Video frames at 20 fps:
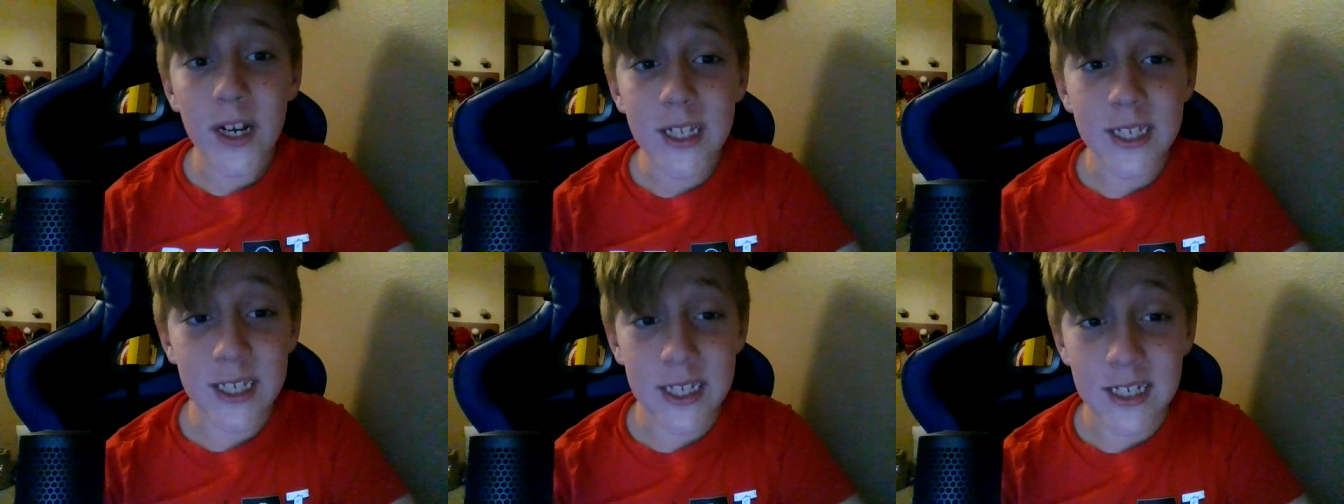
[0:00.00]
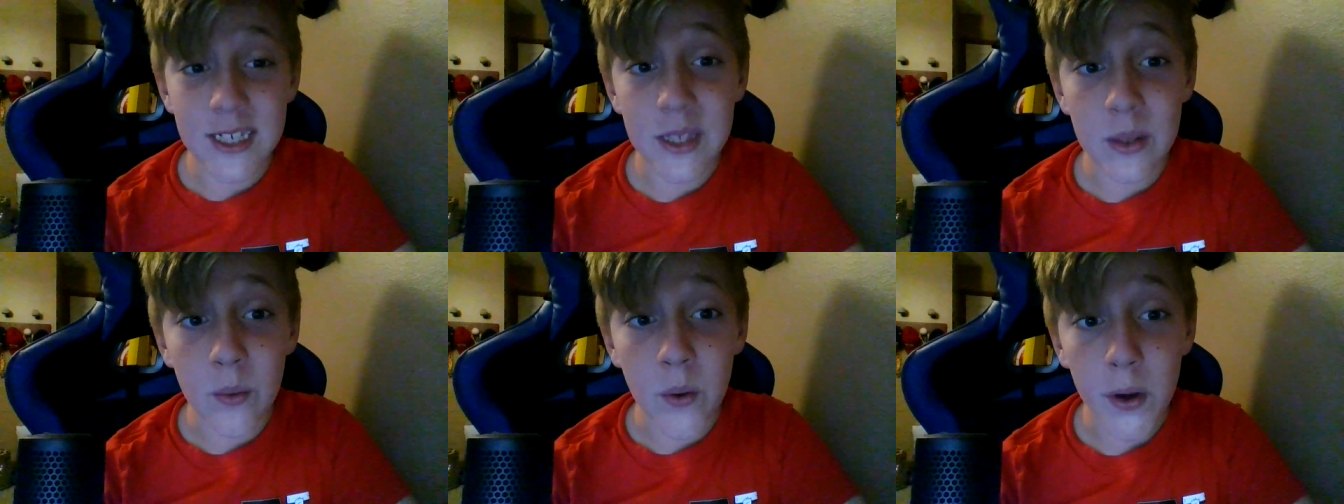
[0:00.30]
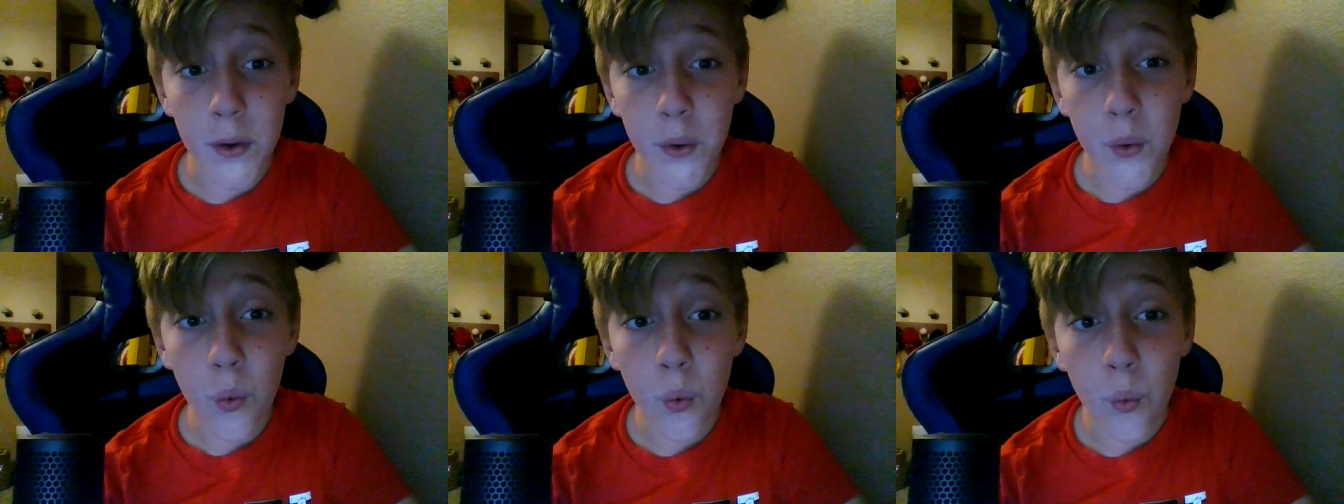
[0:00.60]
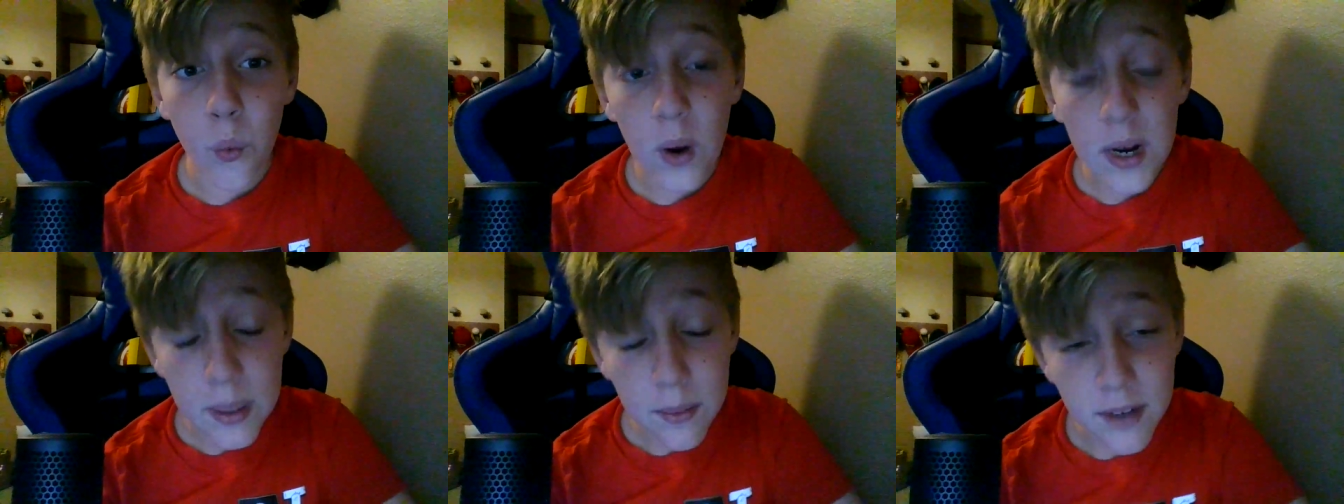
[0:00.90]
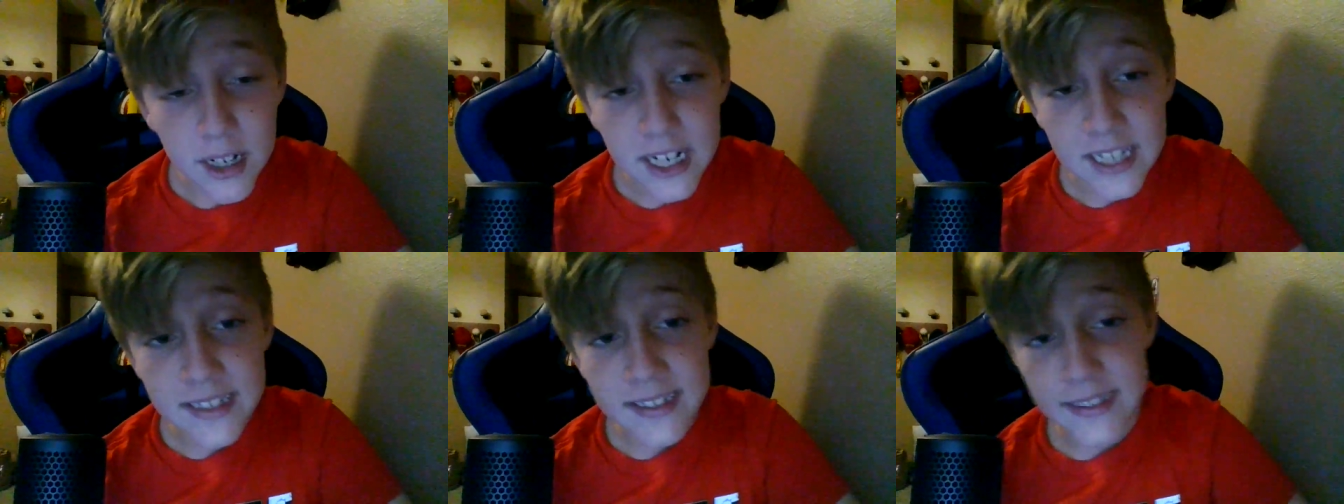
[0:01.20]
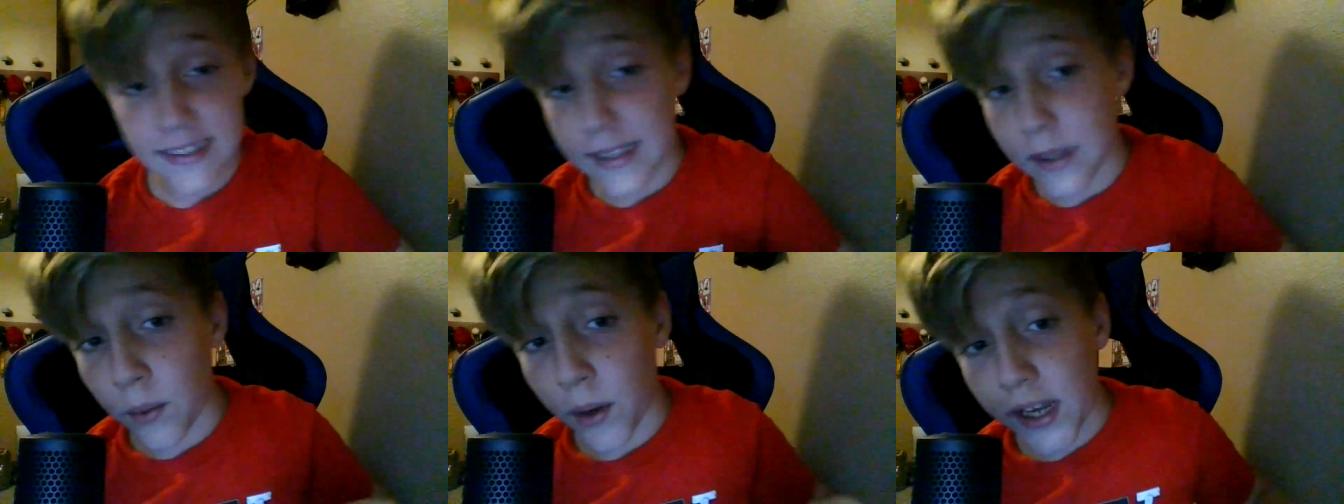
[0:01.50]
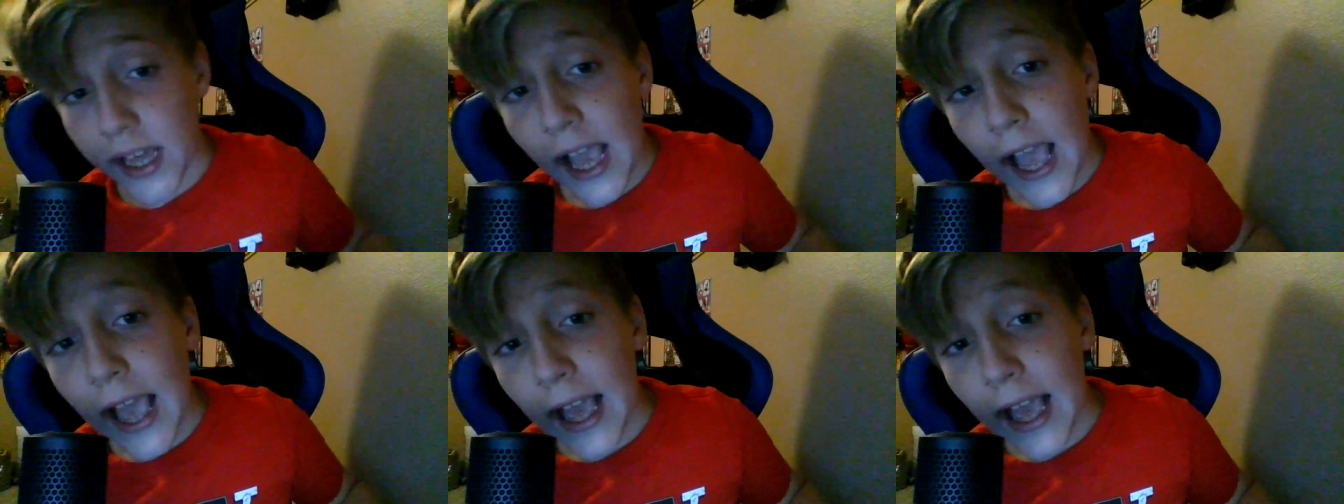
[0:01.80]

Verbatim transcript: and 61. 21 and 61.